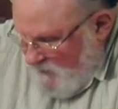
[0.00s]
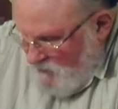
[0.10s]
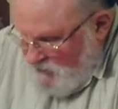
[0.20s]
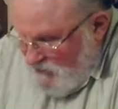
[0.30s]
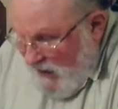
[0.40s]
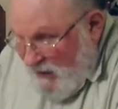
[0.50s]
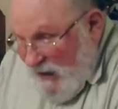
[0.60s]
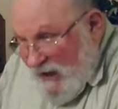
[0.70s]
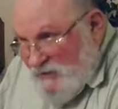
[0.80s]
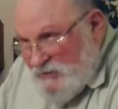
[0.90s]
He was shining.
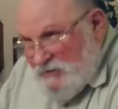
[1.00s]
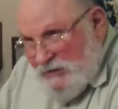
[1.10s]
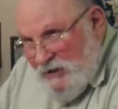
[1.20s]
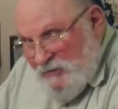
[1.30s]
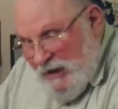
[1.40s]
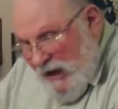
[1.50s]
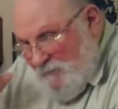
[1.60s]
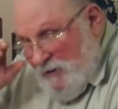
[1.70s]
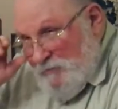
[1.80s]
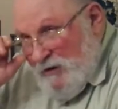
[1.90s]
That is to say, you can't
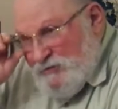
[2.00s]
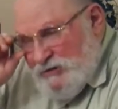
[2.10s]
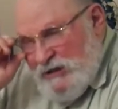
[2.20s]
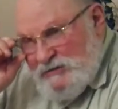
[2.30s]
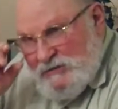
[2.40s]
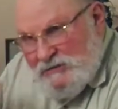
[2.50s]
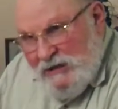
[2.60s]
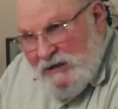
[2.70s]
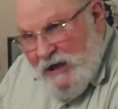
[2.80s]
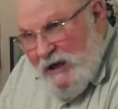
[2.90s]
be around Jesus
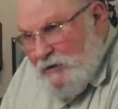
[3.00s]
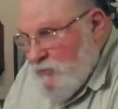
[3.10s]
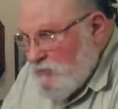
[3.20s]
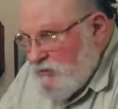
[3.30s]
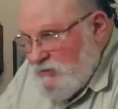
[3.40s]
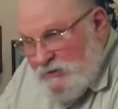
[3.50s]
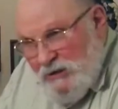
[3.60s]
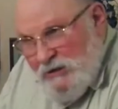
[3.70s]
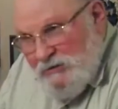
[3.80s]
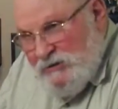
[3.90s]
and not know
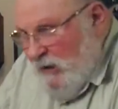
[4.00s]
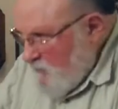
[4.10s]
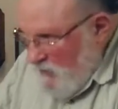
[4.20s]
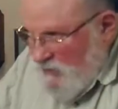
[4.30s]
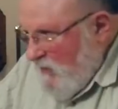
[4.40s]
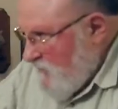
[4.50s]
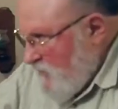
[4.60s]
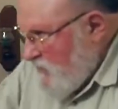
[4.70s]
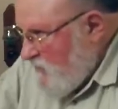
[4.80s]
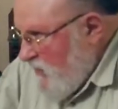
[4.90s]
something
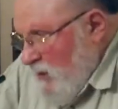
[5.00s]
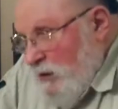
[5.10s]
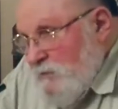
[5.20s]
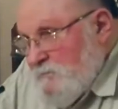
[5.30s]
different is there.